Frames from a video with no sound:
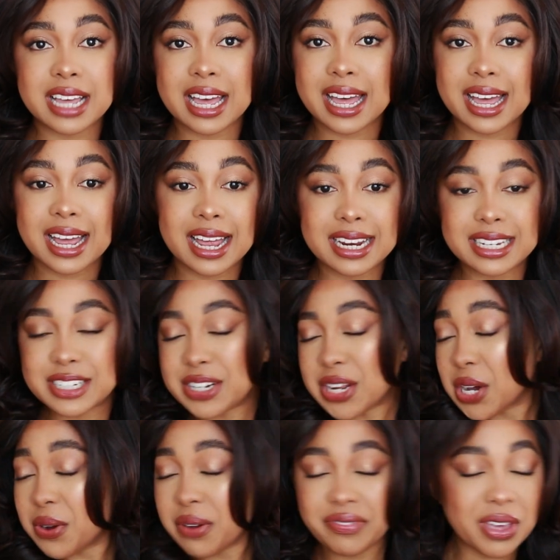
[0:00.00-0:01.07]
and you
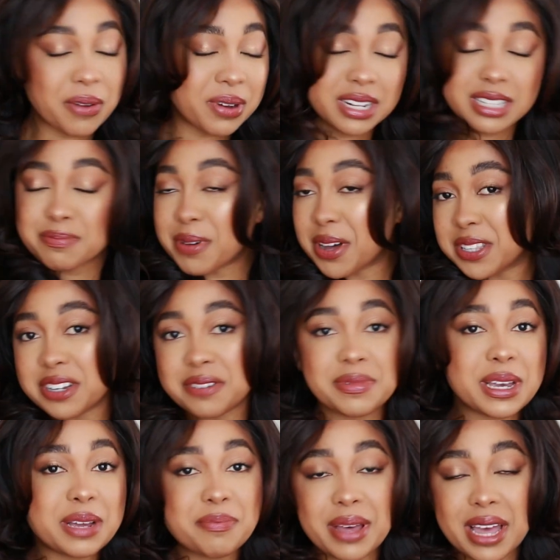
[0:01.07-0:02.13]
know, if they want to sponsor
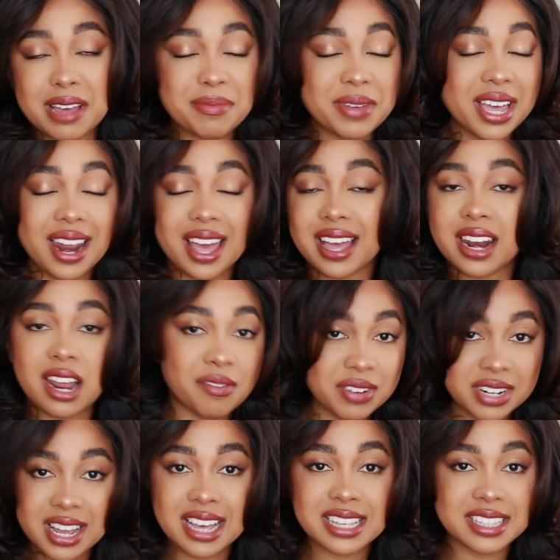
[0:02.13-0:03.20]
me and pay me and I can
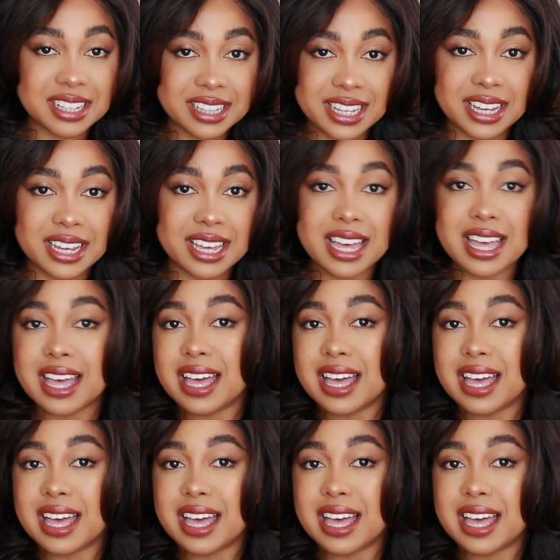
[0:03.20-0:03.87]
advertise the link